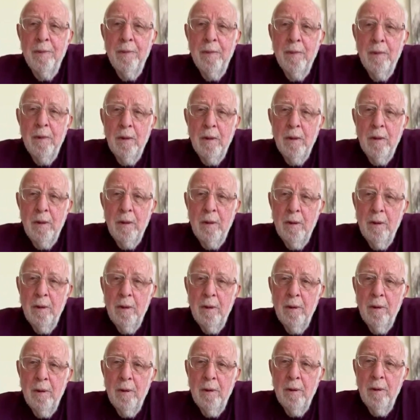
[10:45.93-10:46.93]

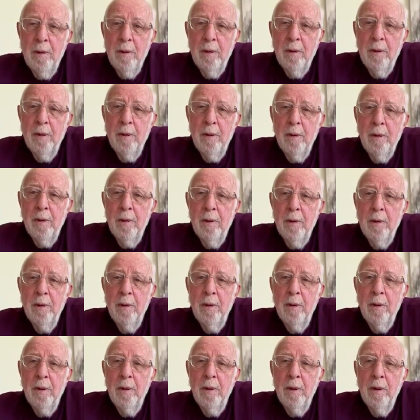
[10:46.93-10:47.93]

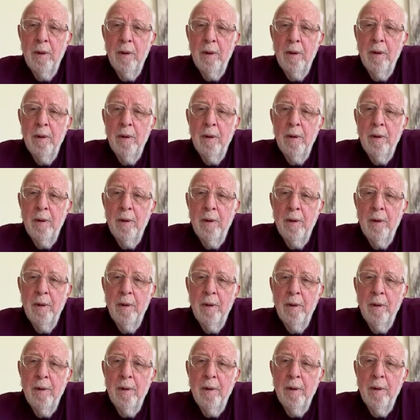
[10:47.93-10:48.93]

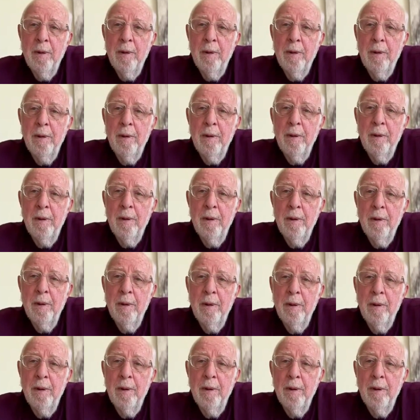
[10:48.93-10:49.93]

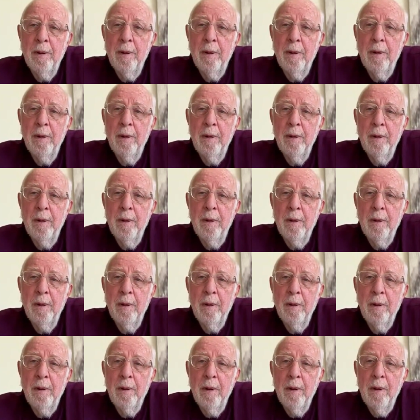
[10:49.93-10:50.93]

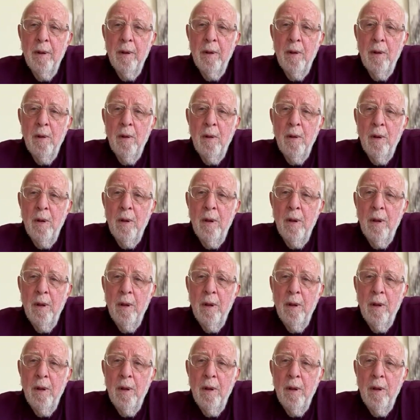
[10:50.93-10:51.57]
(not speaking)